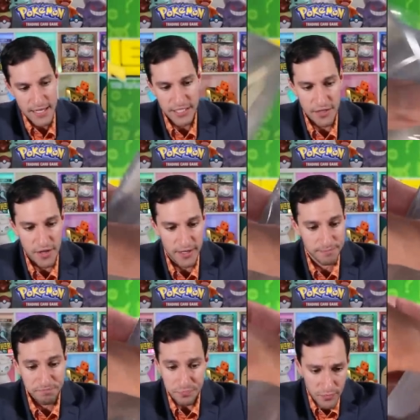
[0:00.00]
So
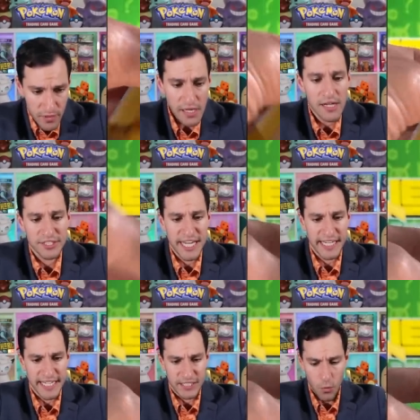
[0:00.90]
the I'll
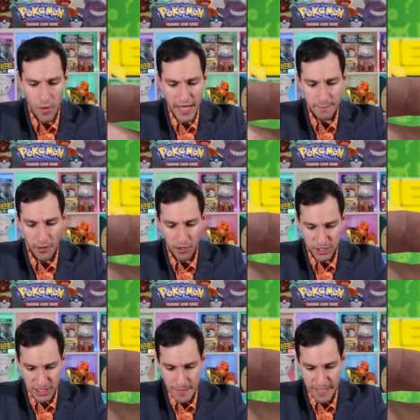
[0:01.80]
take it as a win,
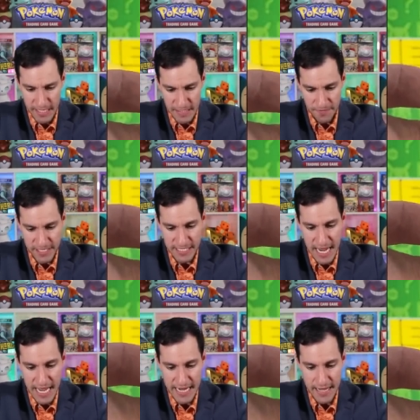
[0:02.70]
partially because of this
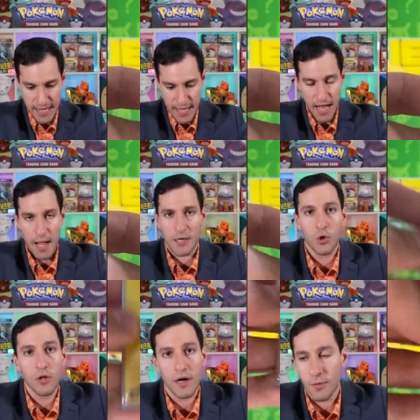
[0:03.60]
guy. Uh,
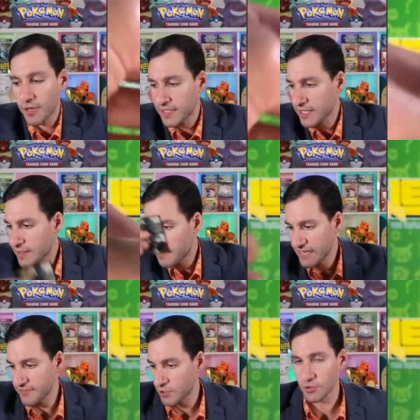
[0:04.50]
cool artwork, but
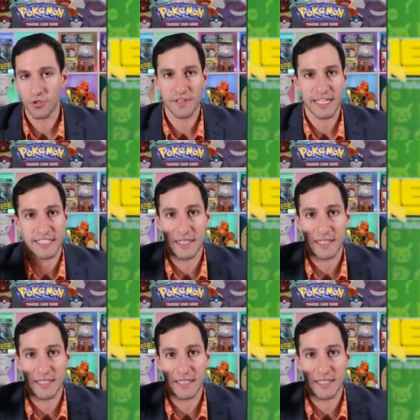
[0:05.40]
even cooler that it's